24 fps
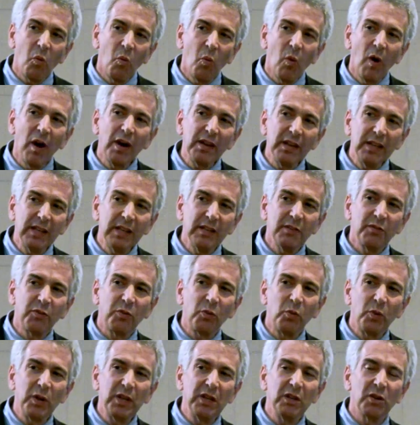What if
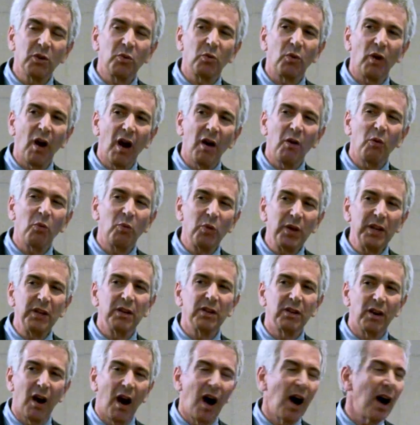we
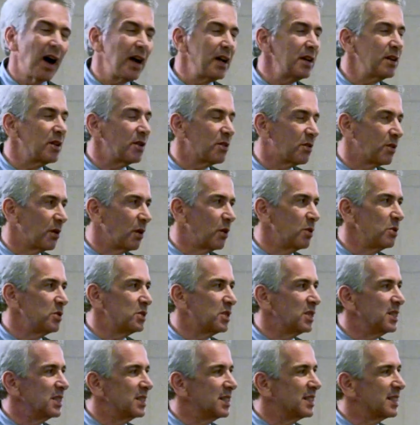realigned
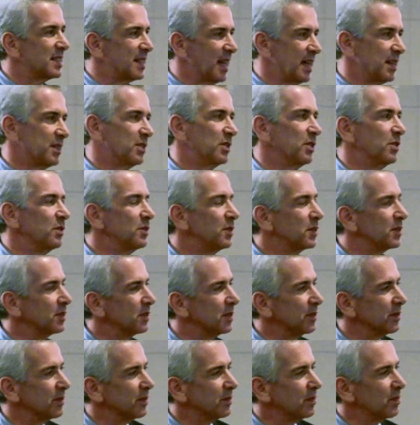those incentives